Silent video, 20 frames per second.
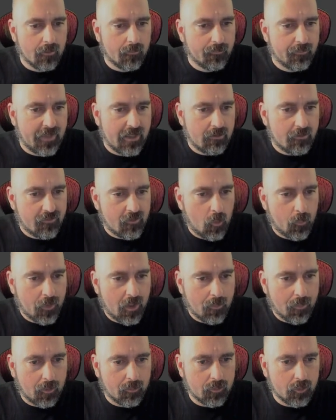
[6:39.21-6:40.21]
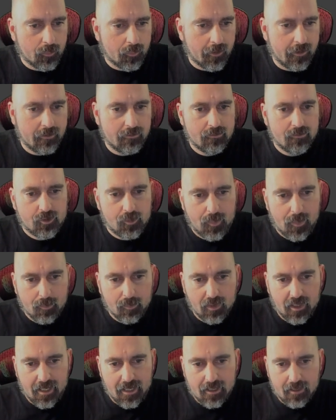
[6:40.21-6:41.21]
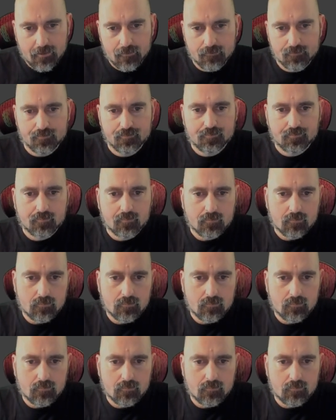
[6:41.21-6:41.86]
Now let's open up our blueprint. It should be blank.